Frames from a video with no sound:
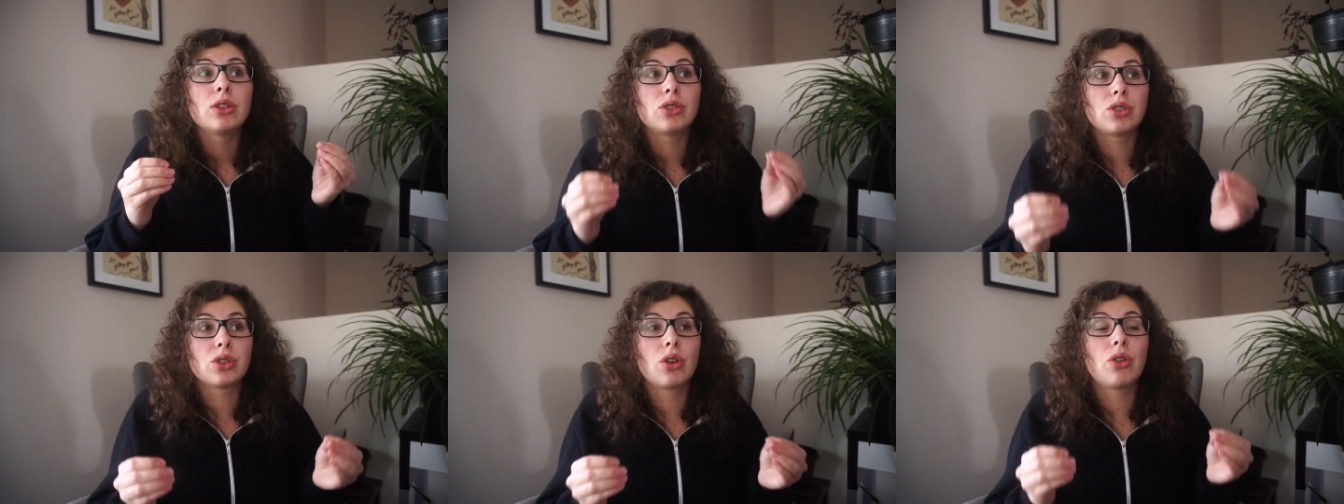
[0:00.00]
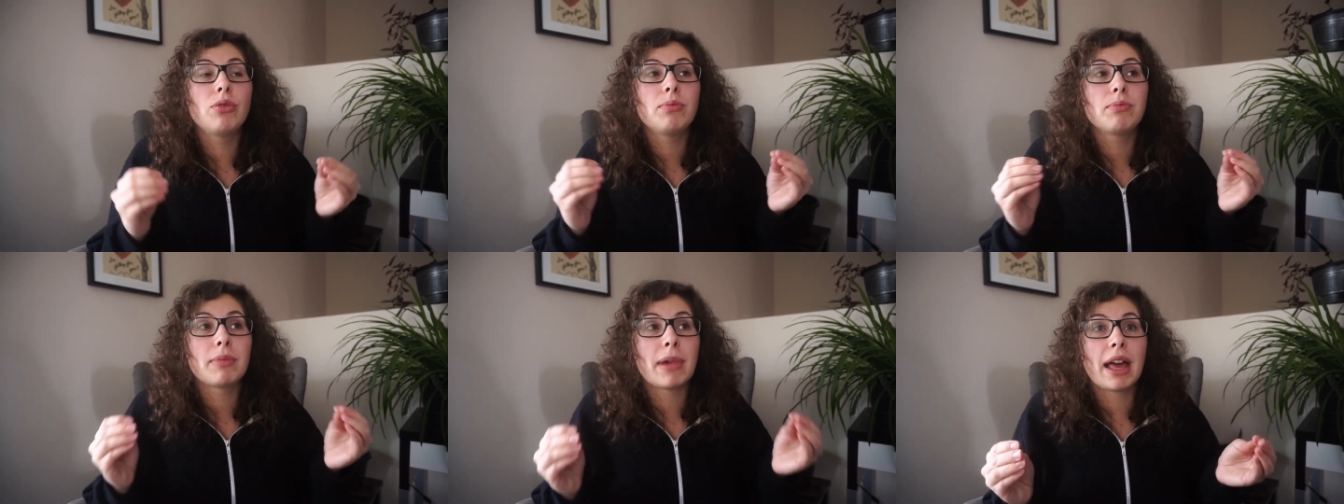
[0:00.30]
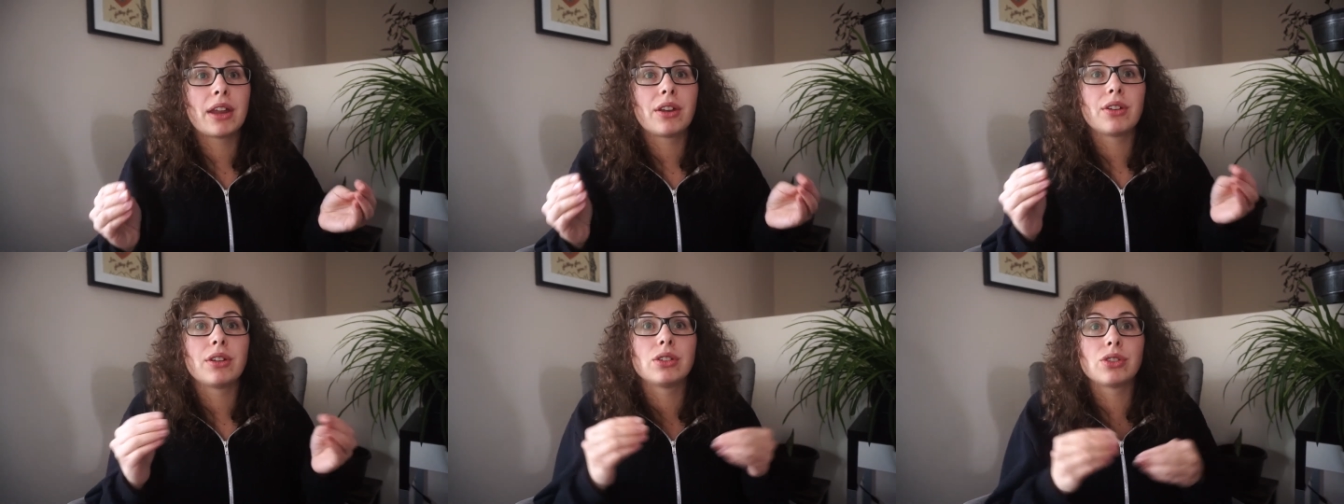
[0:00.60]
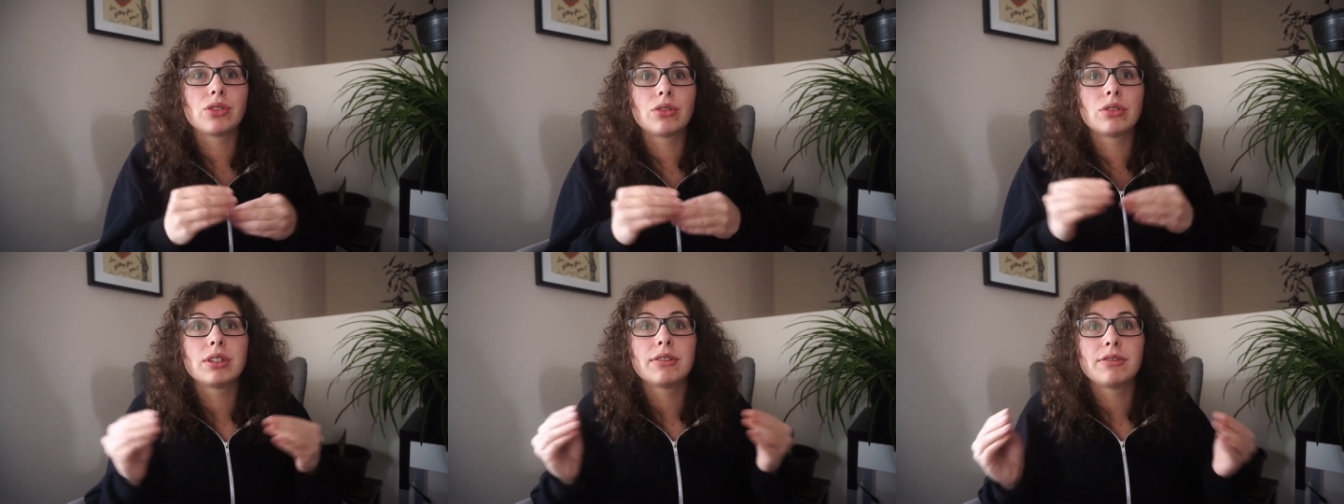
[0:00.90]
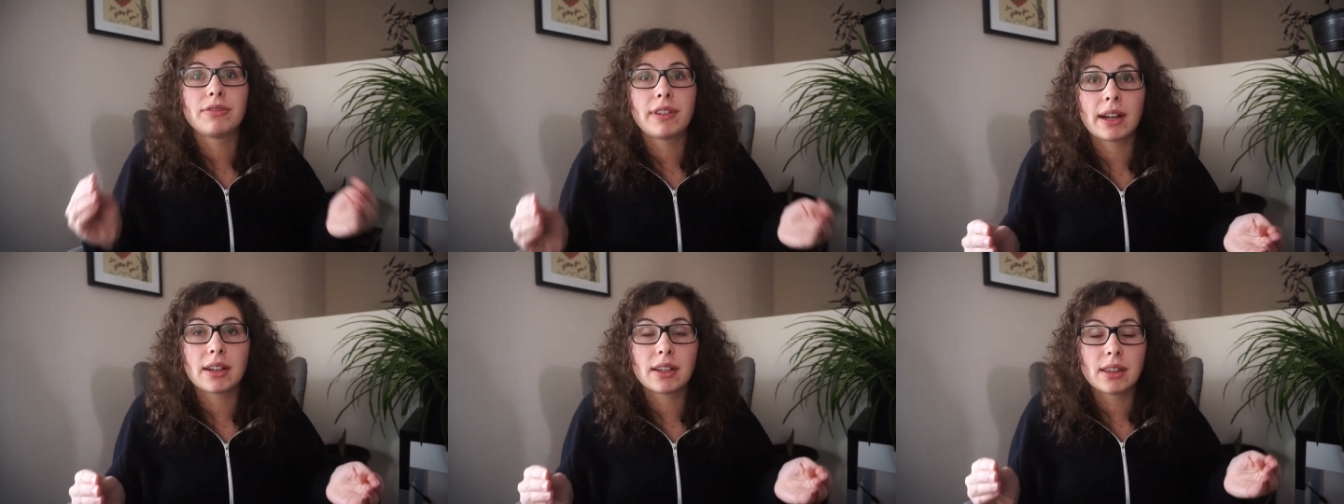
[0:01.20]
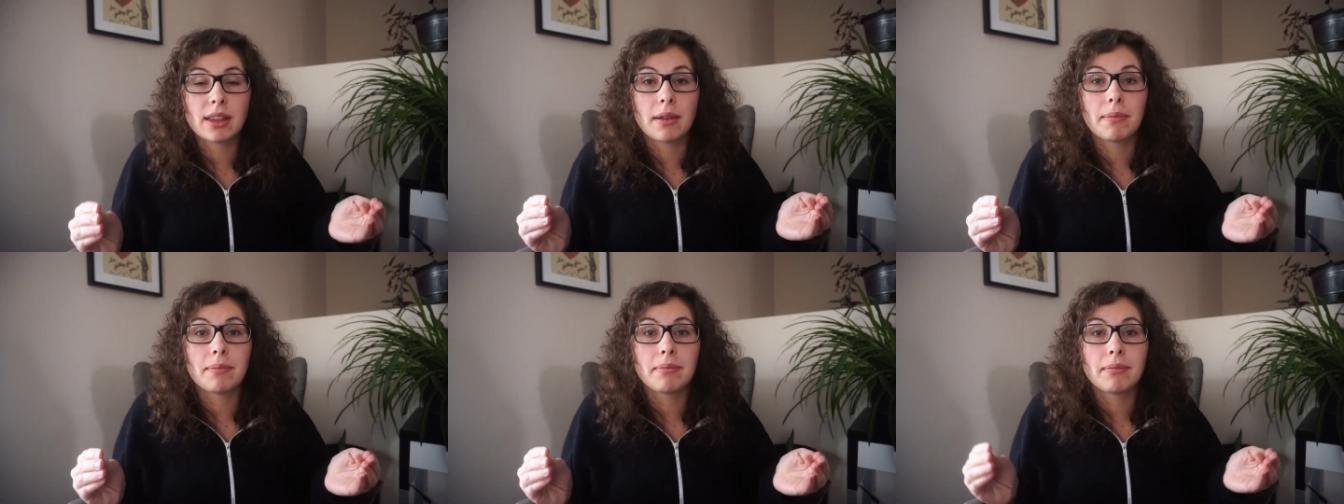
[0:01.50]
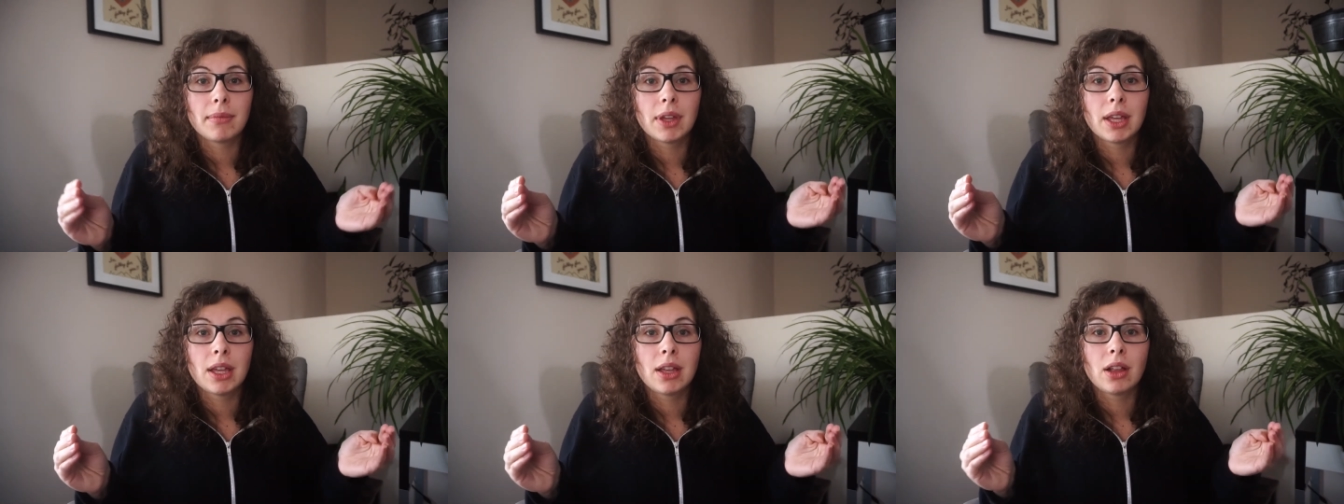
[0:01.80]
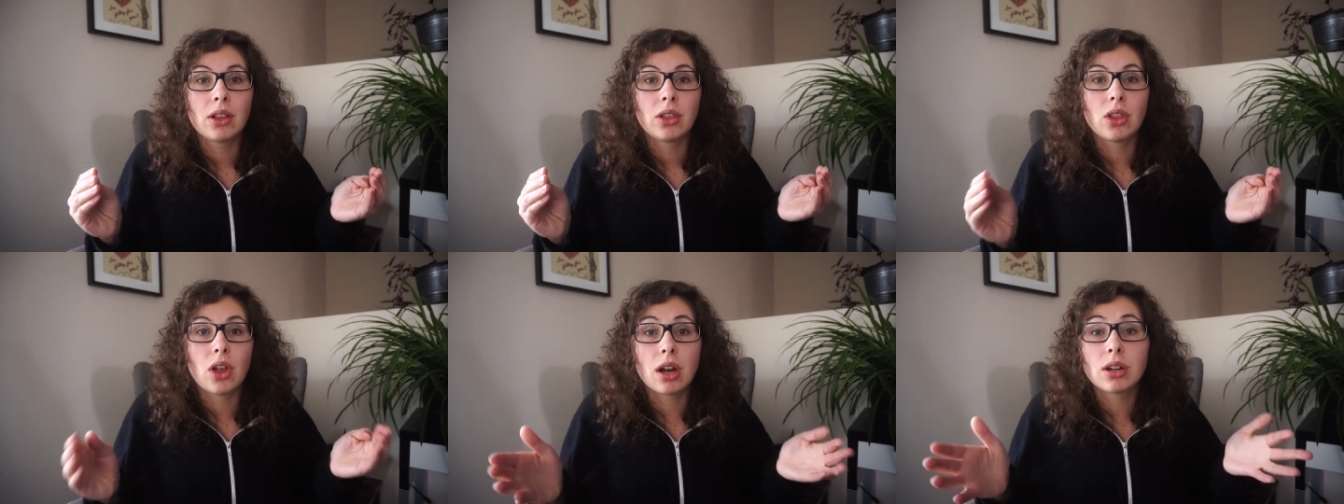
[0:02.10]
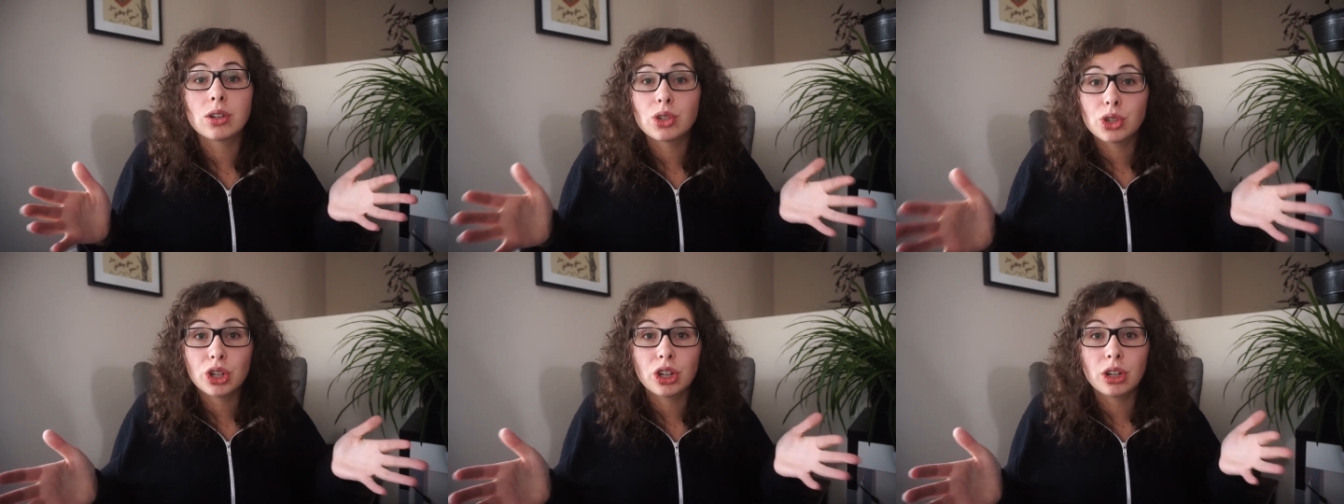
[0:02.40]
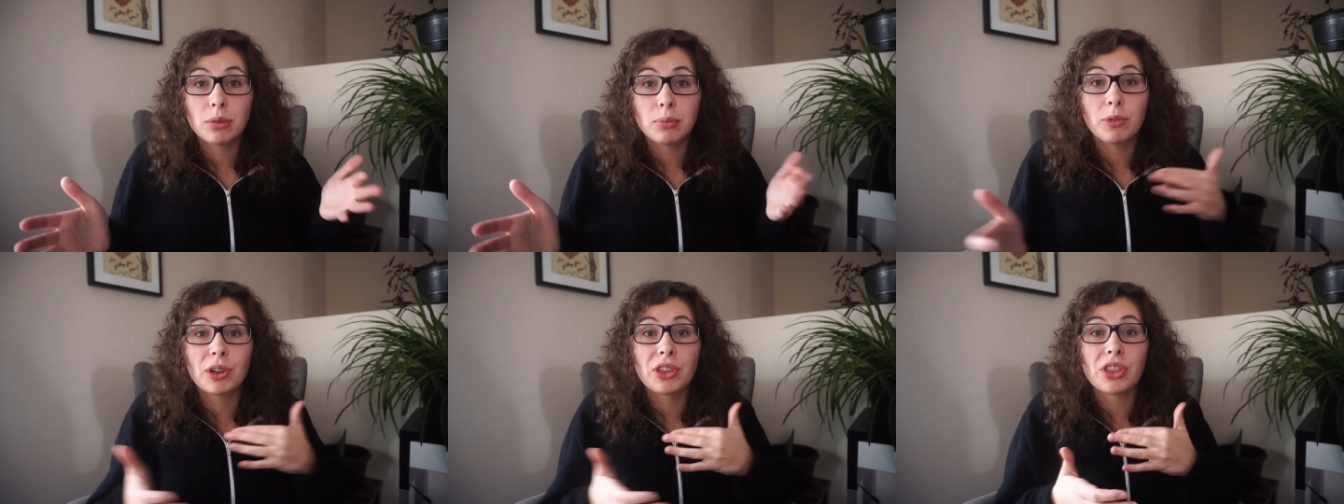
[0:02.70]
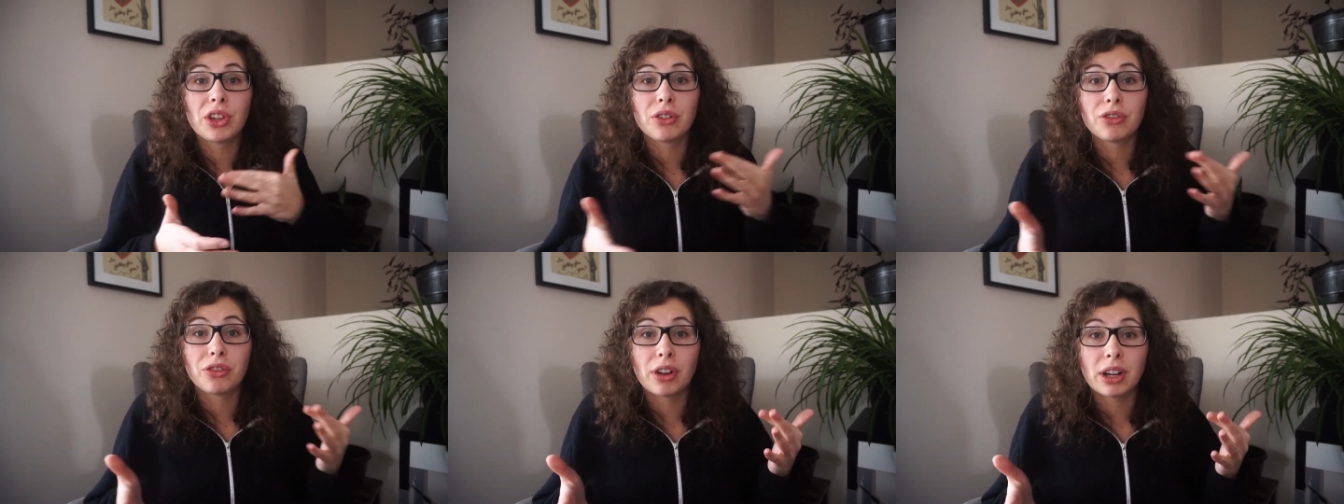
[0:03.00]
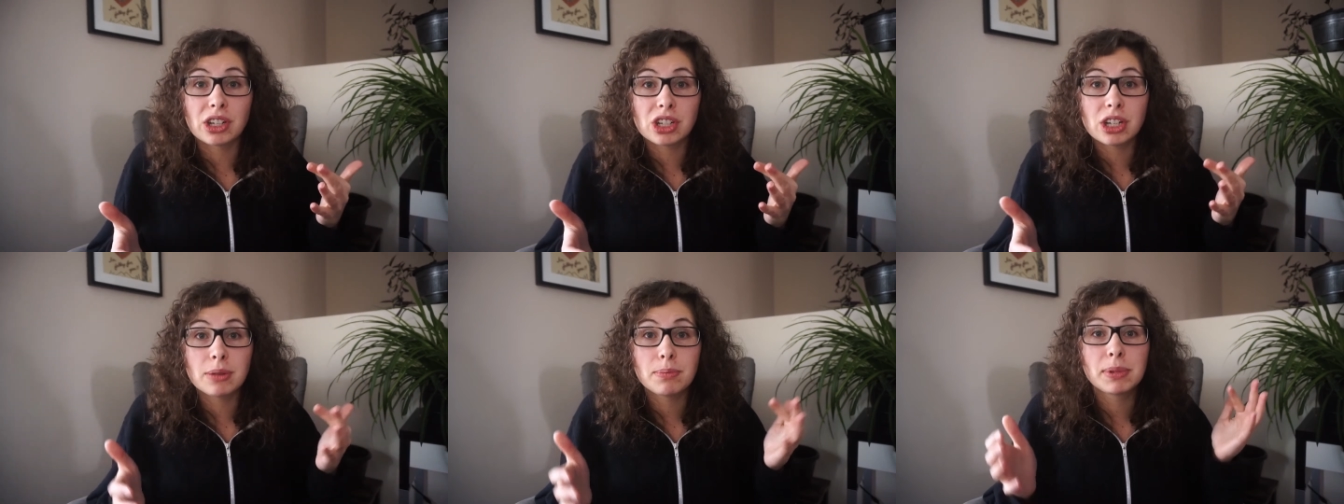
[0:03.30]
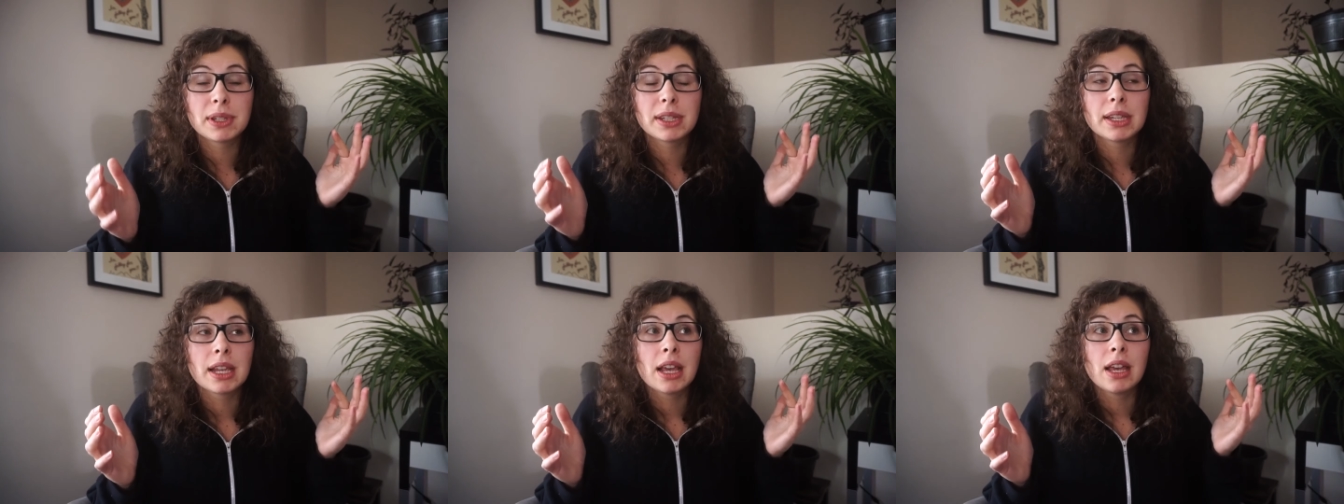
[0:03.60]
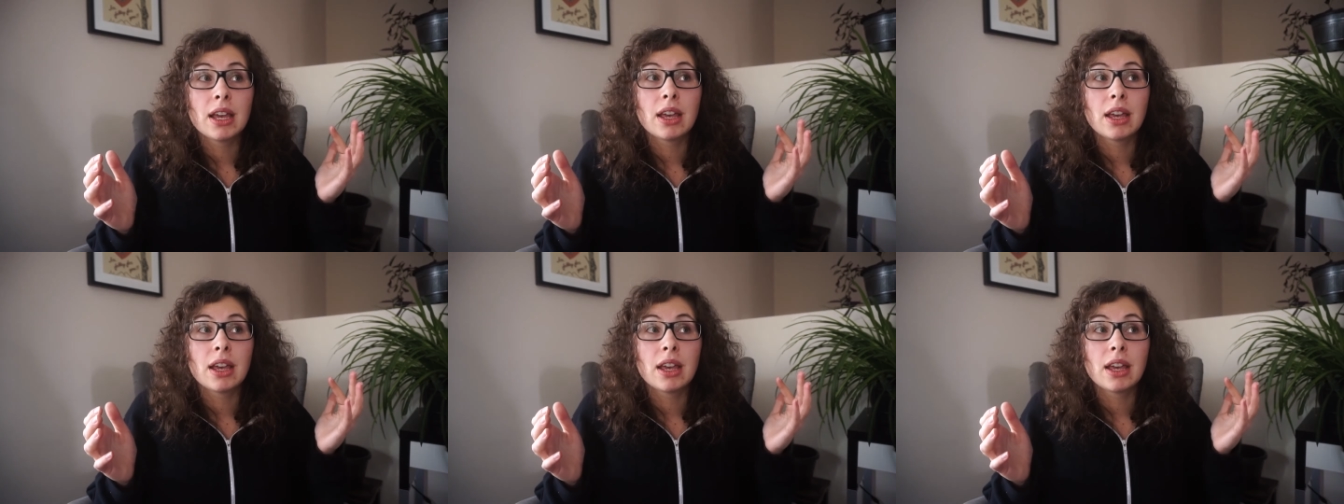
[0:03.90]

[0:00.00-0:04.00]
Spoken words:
don't matter and don't affect them long-term with their friendships,